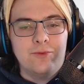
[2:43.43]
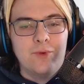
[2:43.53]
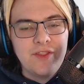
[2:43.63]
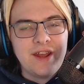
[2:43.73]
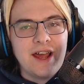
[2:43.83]

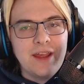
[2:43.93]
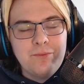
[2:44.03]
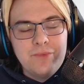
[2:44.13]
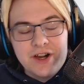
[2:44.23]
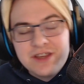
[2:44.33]
One that
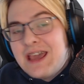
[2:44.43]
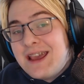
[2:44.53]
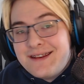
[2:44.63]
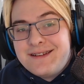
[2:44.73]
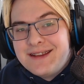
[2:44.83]
I'm,
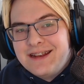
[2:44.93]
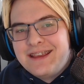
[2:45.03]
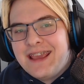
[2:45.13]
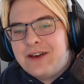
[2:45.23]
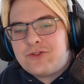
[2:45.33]
again,
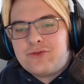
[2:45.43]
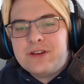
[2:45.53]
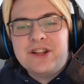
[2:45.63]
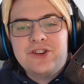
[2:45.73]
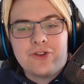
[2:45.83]

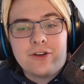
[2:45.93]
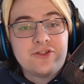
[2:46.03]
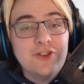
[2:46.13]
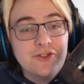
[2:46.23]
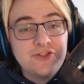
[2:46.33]
encountering in Dark
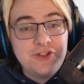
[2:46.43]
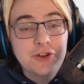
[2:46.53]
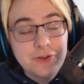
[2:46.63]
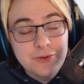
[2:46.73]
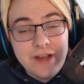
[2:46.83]
Souls
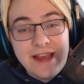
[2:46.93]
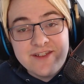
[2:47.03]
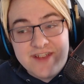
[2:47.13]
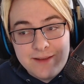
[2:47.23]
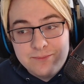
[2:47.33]
2
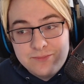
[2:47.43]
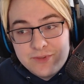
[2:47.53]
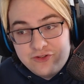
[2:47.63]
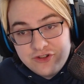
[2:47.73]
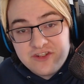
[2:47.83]
as I'm
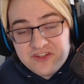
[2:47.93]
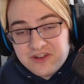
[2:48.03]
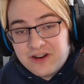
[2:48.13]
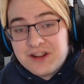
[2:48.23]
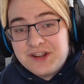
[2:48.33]
just
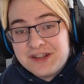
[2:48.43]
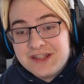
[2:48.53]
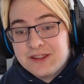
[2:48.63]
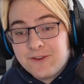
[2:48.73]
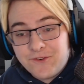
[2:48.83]
starting it
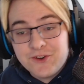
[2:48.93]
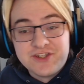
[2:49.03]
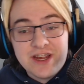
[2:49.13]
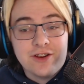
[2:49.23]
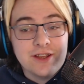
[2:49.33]
in the
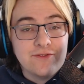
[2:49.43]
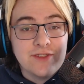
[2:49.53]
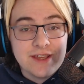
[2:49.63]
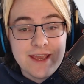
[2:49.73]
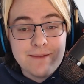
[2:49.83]
first area of the
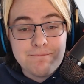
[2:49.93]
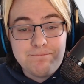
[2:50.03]
game.